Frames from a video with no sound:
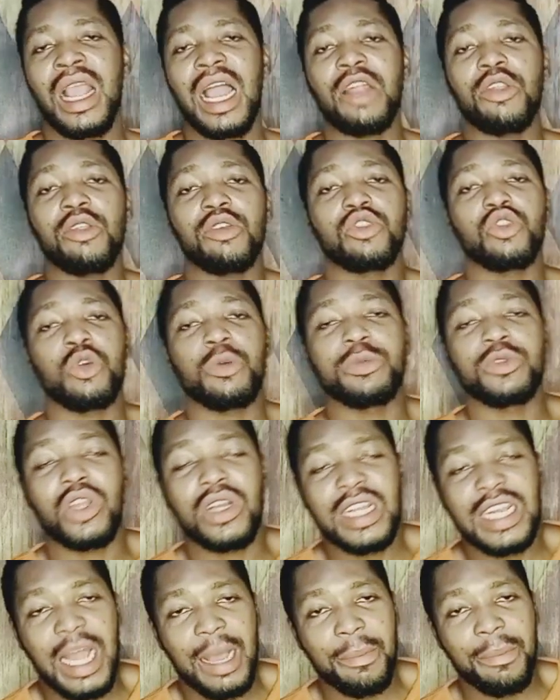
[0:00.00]
And also, we'll be
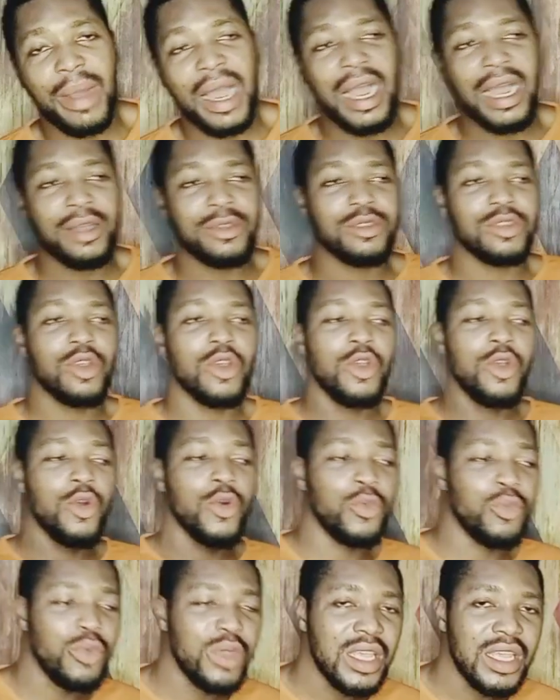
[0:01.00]
talking about
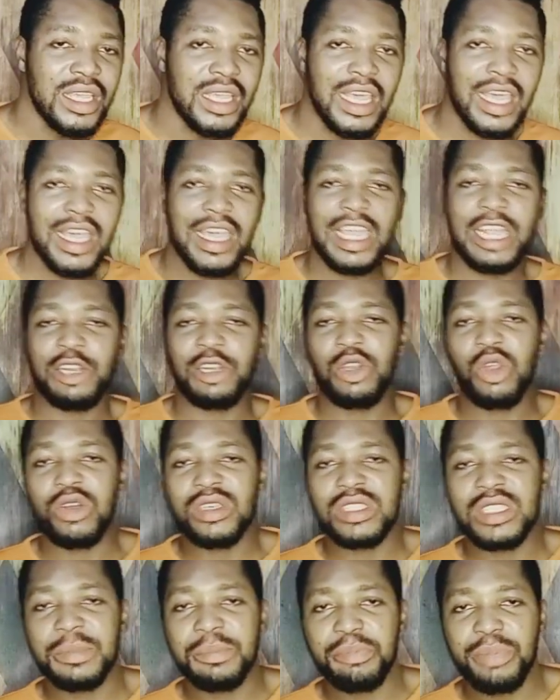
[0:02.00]
Wizkid
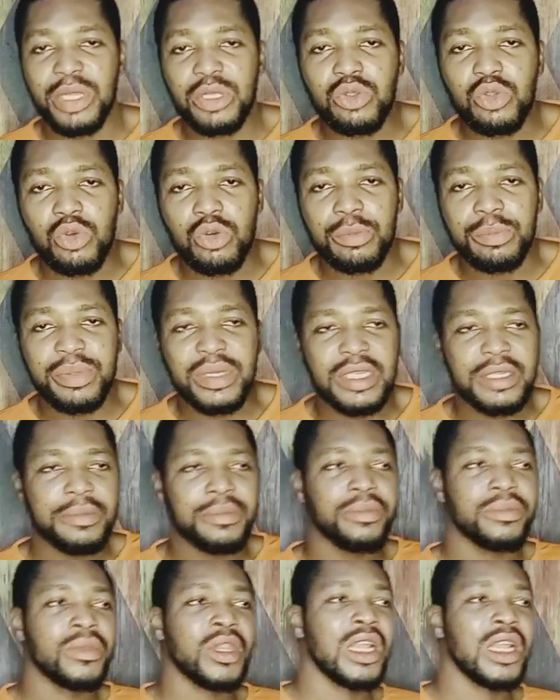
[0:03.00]
endorsing P2B,